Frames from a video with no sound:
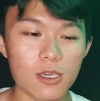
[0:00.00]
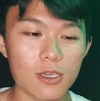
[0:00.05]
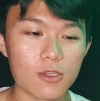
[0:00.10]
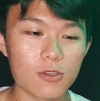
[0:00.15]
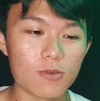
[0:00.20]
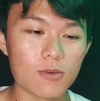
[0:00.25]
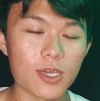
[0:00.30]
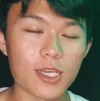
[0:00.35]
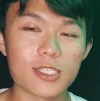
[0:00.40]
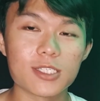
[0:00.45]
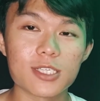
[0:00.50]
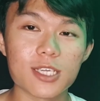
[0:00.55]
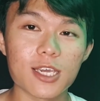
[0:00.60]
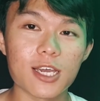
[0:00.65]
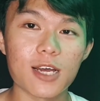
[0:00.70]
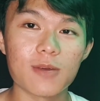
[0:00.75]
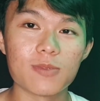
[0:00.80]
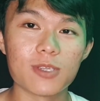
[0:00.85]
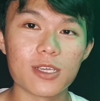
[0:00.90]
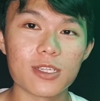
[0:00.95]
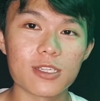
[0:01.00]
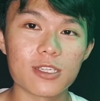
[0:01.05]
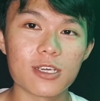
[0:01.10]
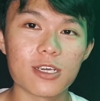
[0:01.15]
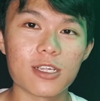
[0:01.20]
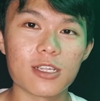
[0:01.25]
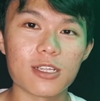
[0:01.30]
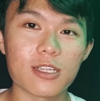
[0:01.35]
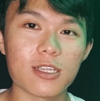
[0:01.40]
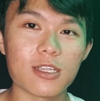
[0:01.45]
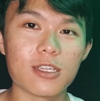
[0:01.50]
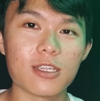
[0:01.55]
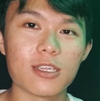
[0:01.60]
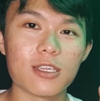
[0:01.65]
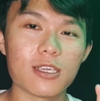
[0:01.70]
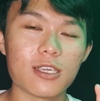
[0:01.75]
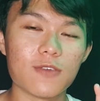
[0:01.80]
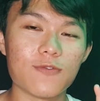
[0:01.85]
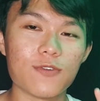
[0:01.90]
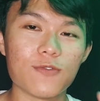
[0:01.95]
you can stay updated
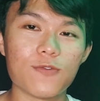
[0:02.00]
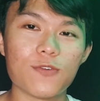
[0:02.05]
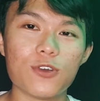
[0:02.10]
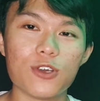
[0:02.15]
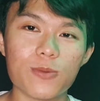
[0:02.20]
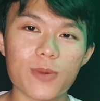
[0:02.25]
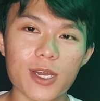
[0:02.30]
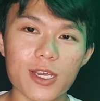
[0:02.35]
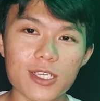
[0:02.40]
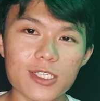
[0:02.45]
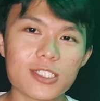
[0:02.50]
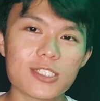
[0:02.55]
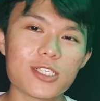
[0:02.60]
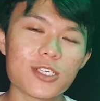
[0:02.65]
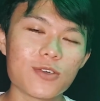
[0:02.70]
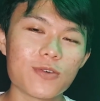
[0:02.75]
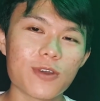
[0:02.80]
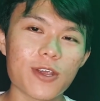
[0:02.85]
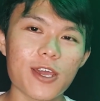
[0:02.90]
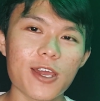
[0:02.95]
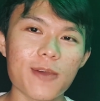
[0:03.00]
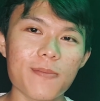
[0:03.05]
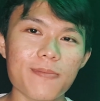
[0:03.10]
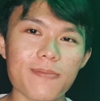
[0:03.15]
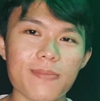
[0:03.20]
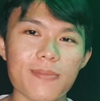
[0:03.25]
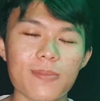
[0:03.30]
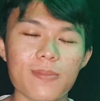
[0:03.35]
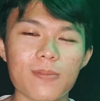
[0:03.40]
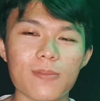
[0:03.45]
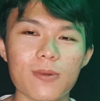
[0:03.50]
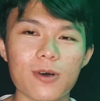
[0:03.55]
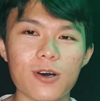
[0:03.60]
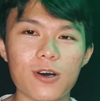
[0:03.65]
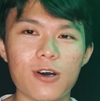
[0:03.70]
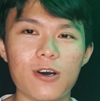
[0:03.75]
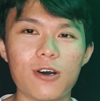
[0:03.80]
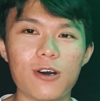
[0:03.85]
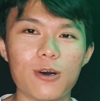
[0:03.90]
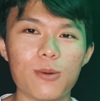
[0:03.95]
if you follow my Instagram
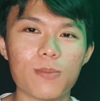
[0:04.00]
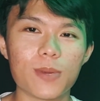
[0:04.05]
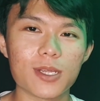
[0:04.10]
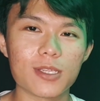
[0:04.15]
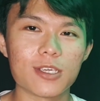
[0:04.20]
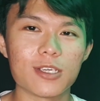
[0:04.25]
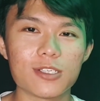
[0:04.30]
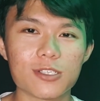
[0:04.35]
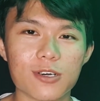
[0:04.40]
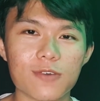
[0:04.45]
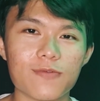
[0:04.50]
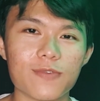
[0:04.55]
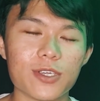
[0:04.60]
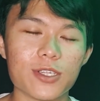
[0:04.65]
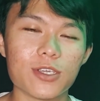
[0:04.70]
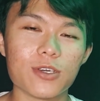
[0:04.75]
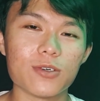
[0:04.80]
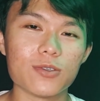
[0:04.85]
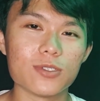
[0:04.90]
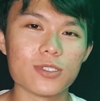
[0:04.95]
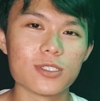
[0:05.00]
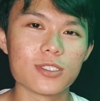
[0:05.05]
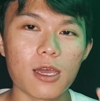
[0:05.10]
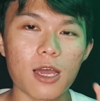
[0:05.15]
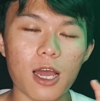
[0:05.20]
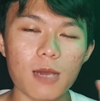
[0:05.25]
or my TikTok videos.